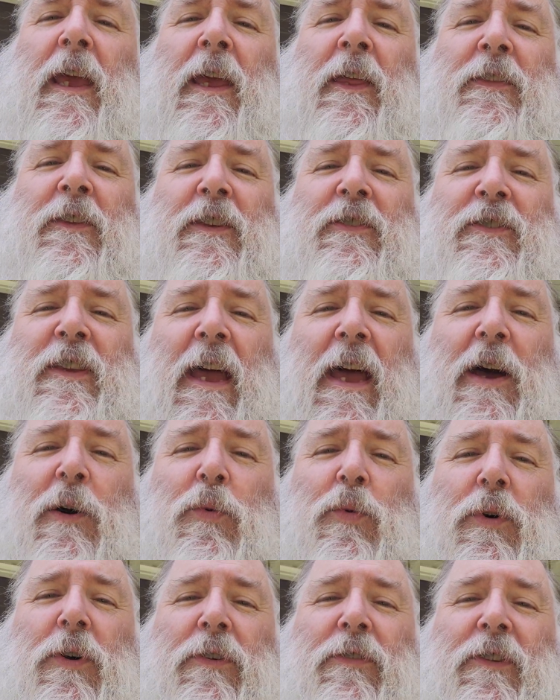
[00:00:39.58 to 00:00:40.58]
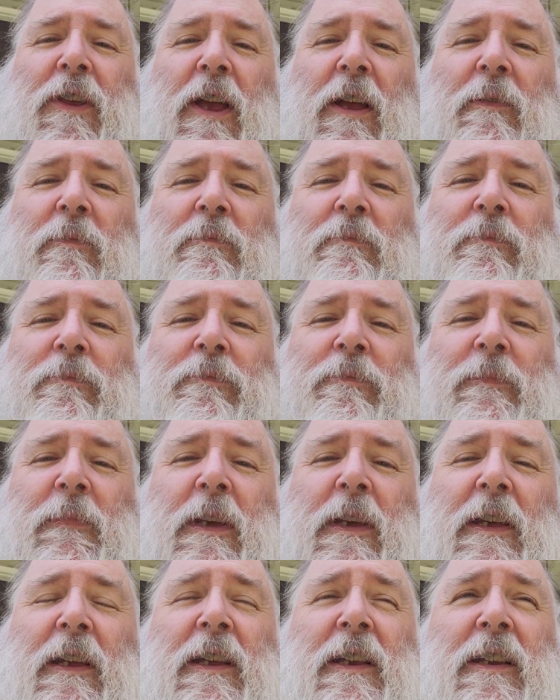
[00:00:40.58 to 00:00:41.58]
and this guy was uh,
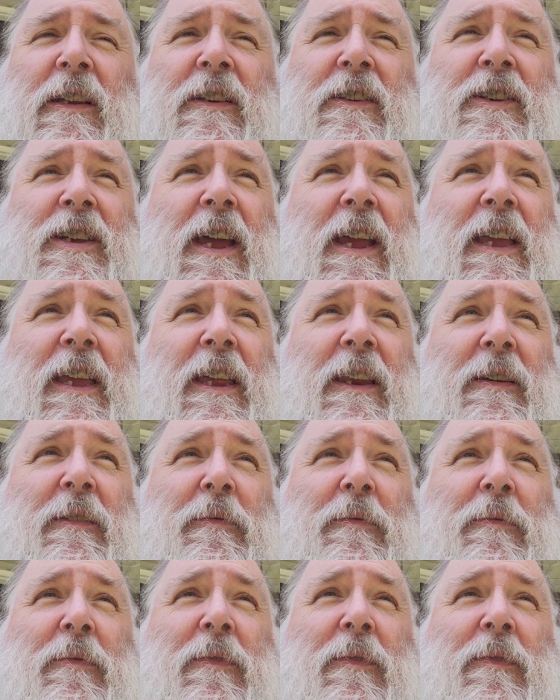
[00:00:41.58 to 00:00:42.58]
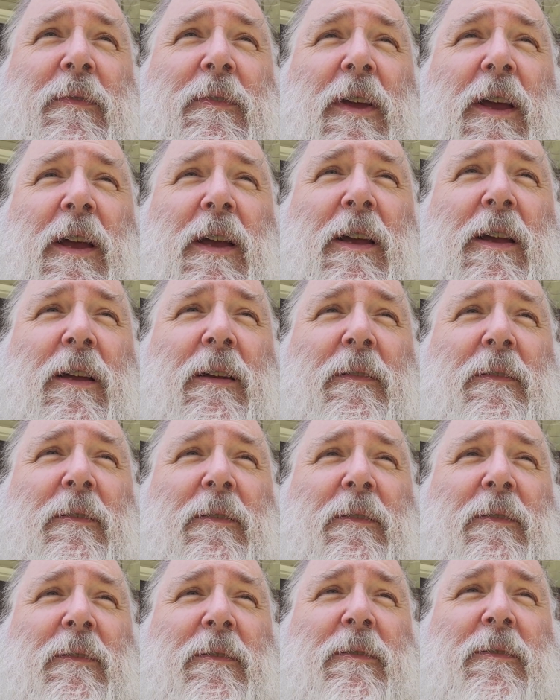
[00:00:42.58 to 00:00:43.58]
taking uh,
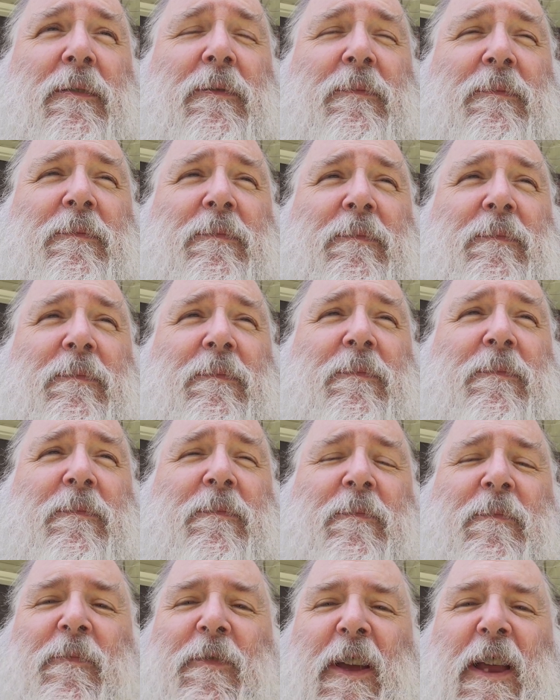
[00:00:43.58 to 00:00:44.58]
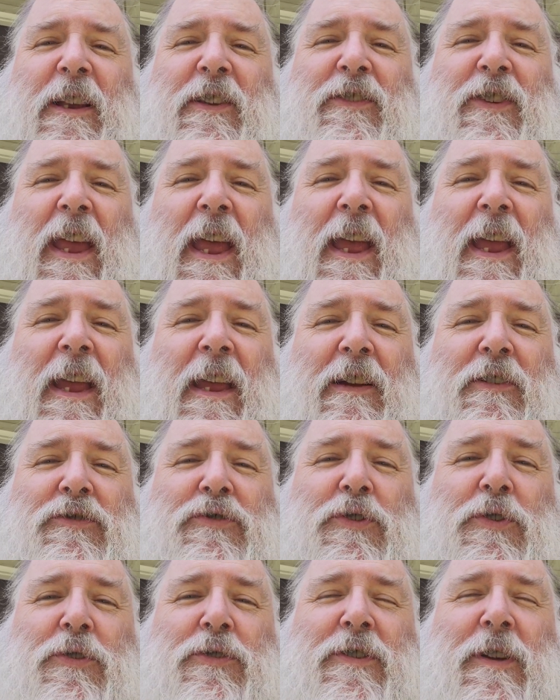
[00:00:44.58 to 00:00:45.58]
feed
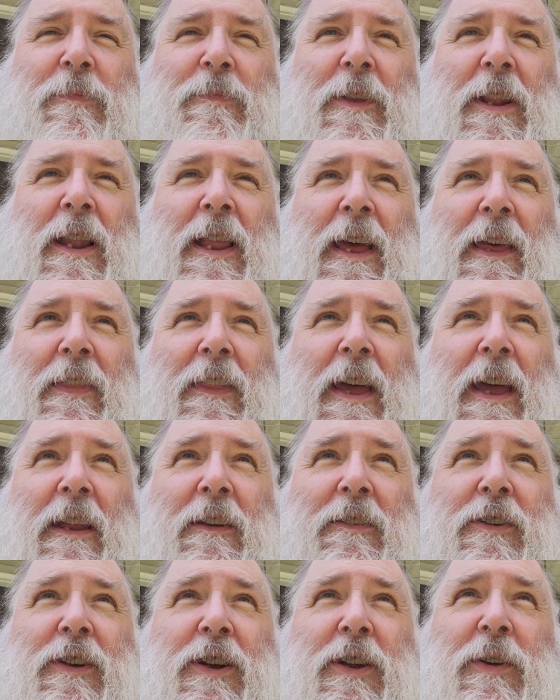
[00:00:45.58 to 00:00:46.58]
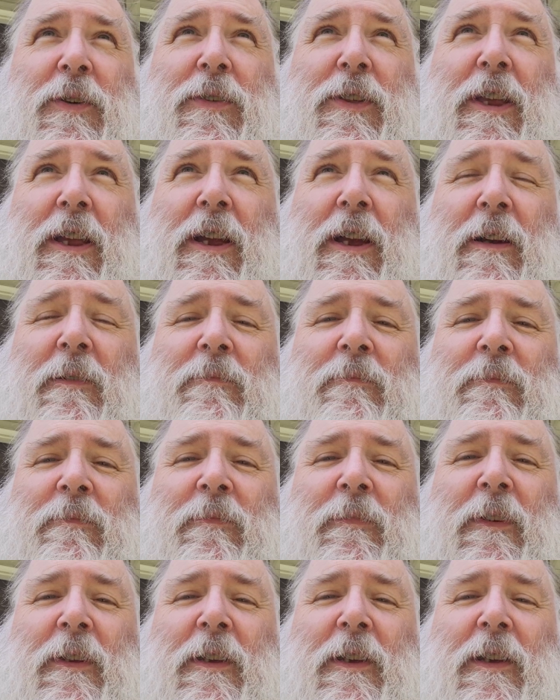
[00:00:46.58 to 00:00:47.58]
sacks or something like that. You know the uh,
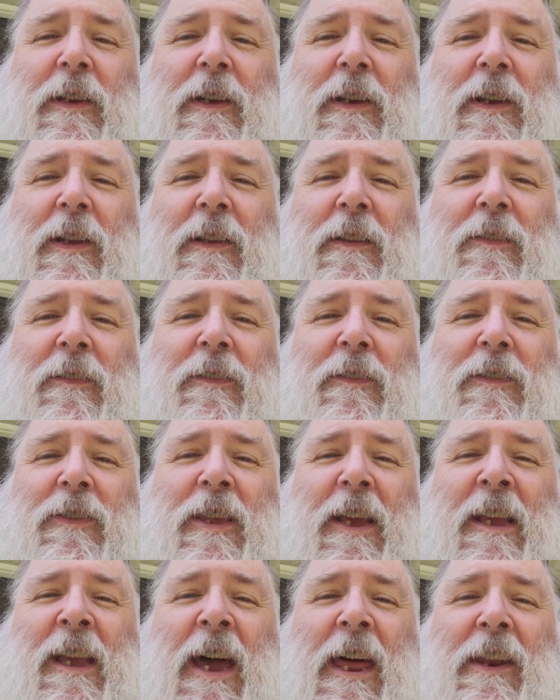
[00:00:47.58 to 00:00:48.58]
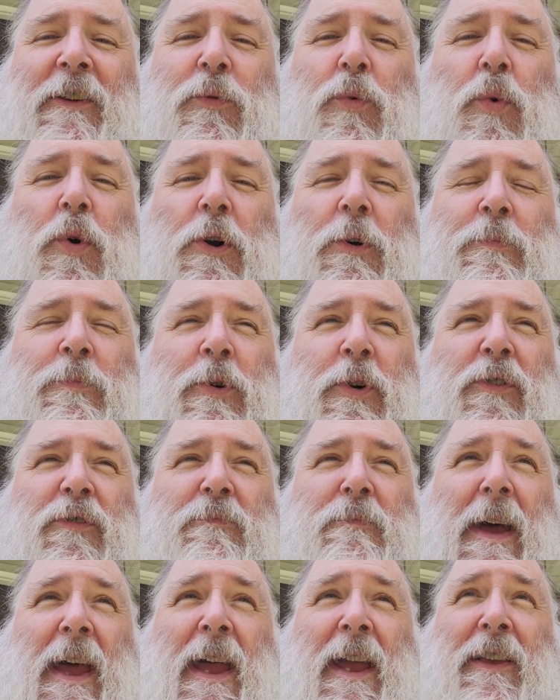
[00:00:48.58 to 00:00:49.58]
the kind of
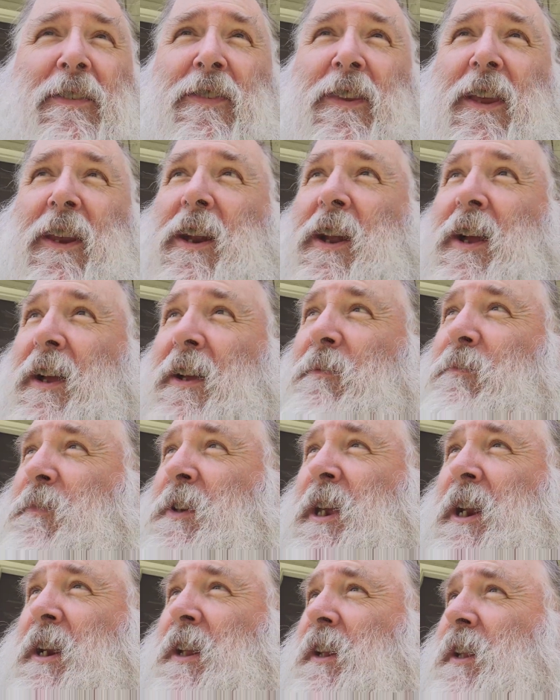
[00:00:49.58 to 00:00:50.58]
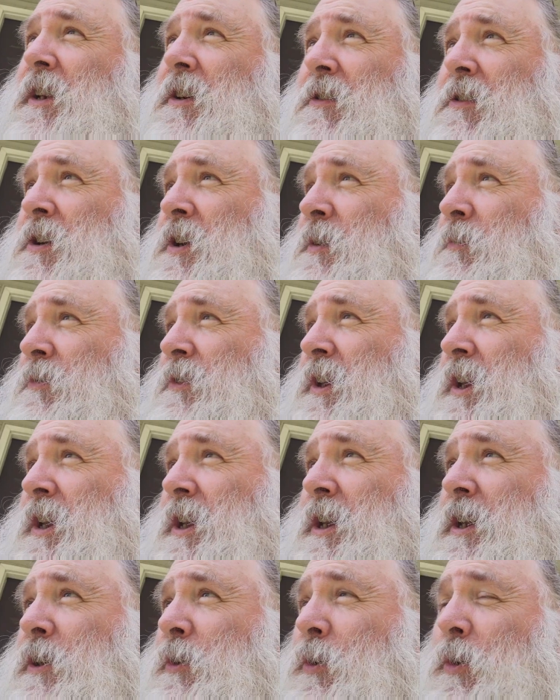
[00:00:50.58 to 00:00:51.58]
waterproof bags that uh, kitty litter comes
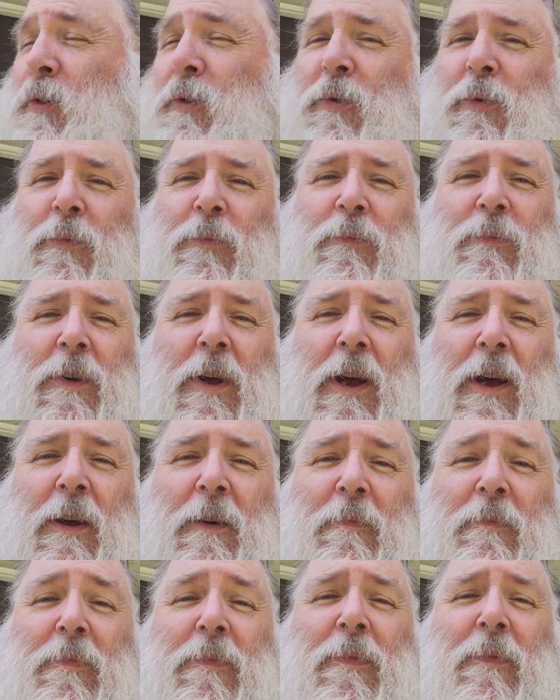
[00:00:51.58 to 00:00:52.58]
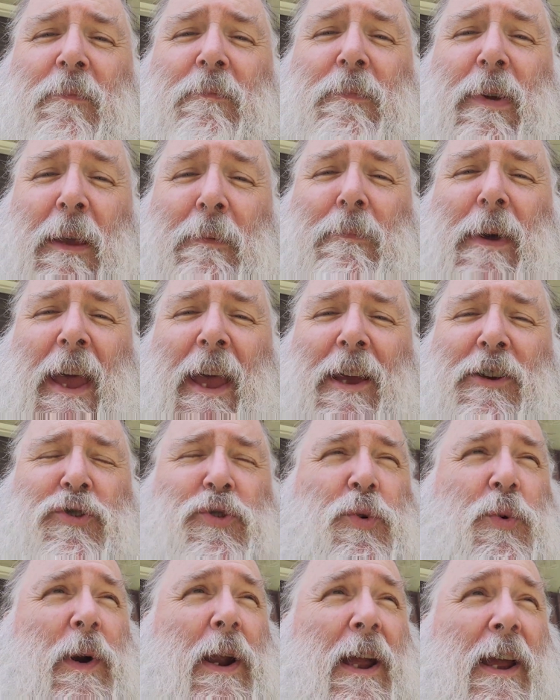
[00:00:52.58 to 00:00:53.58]
in, or uh, big
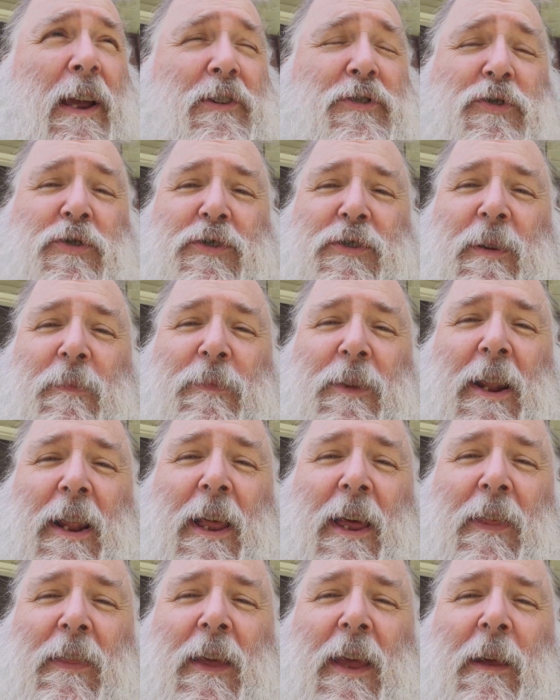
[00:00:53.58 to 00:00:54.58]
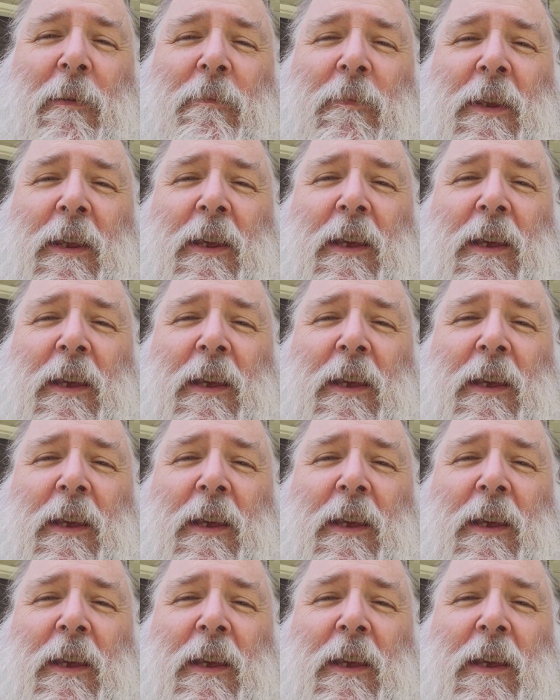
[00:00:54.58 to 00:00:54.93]
bags of rice or something like that.